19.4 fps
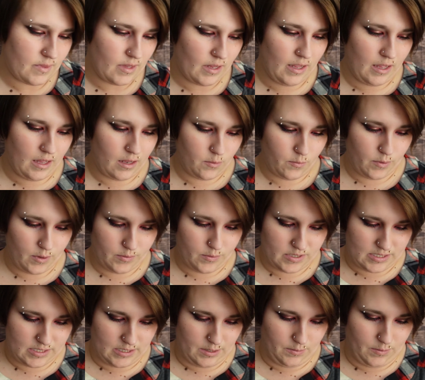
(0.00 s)
And we will
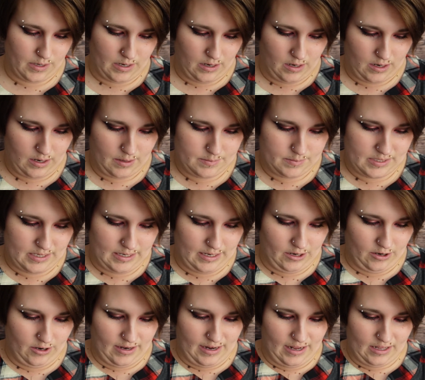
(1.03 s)
see what all comes in
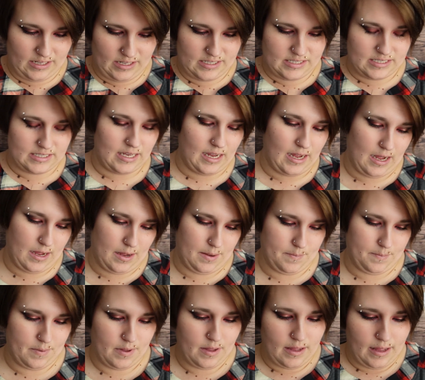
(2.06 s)
here. Now this,
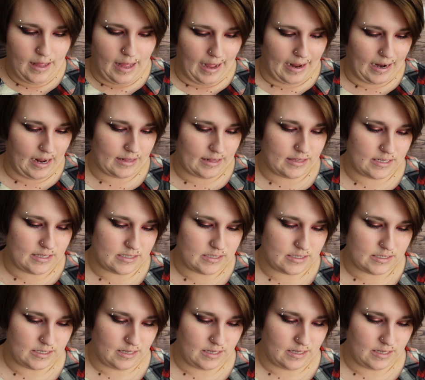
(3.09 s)
I got this